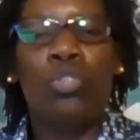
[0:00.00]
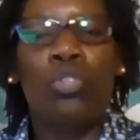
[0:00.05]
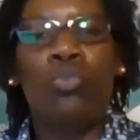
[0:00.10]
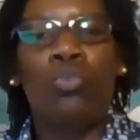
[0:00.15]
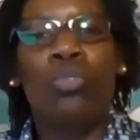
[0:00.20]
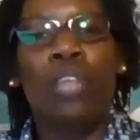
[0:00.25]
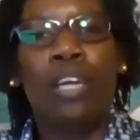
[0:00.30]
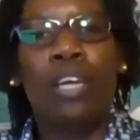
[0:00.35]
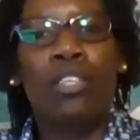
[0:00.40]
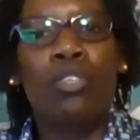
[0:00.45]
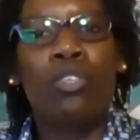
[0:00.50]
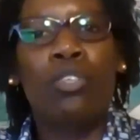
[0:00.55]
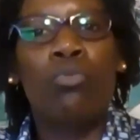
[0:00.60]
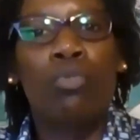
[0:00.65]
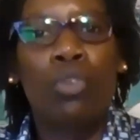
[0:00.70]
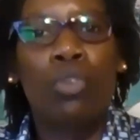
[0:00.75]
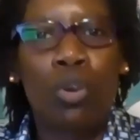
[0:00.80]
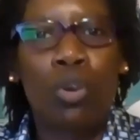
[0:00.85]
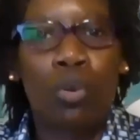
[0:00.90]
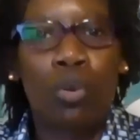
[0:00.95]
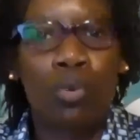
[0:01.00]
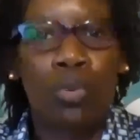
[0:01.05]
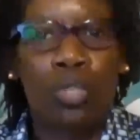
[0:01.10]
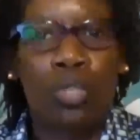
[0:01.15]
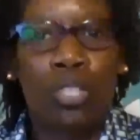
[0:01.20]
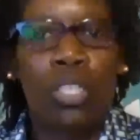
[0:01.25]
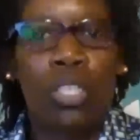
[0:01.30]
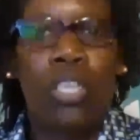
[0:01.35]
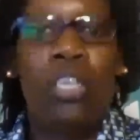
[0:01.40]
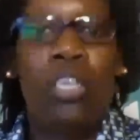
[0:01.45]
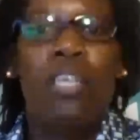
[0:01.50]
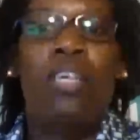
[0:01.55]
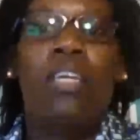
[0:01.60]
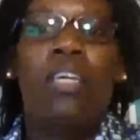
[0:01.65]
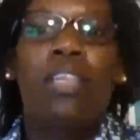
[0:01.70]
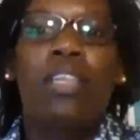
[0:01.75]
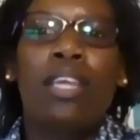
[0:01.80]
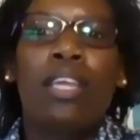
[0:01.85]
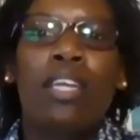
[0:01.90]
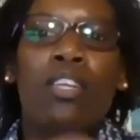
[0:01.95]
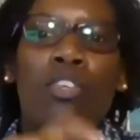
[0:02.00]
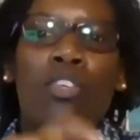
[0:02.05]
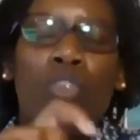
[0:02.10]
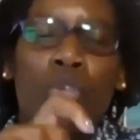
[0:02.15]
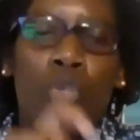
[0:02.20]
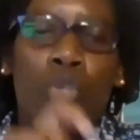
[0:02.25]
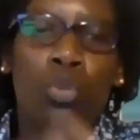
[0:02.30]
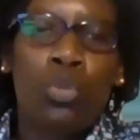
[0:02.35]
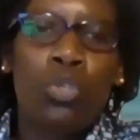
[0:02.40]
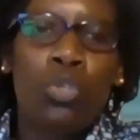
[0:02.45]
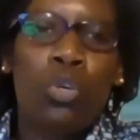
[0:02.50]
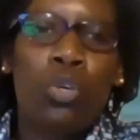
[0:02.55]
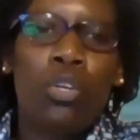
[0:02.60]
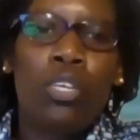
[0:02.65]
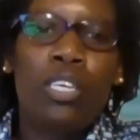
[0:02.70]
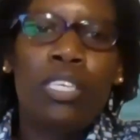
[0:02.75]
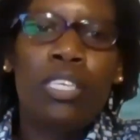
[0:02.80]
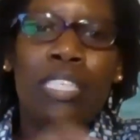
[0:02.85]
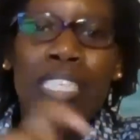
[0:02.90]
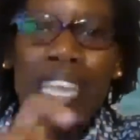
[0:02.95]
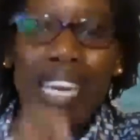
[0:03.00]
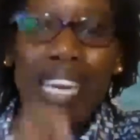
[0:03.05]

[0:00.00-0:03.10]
should that school close, then your tuition is